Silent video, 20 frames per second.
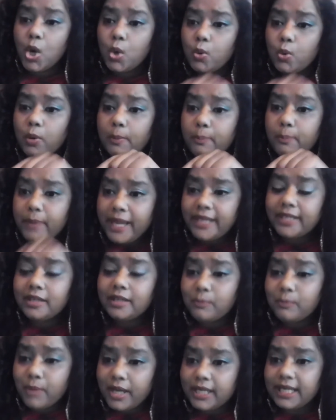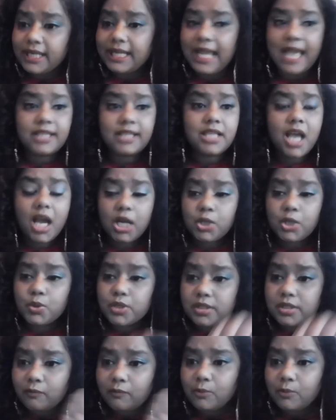who are making money as
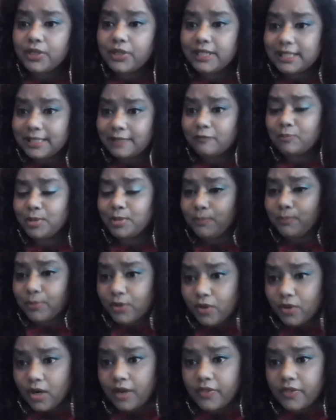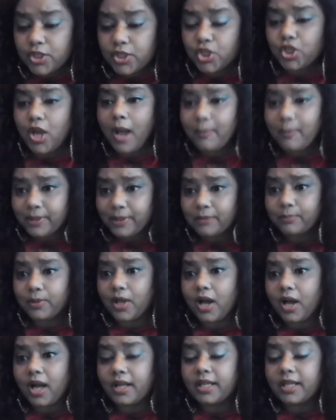hundreds of millions of people are on the chopping
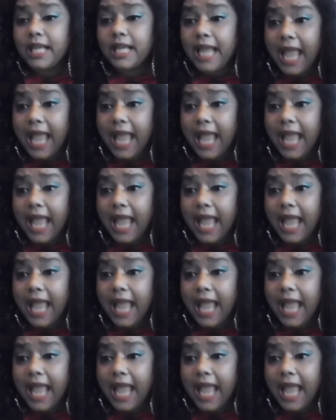block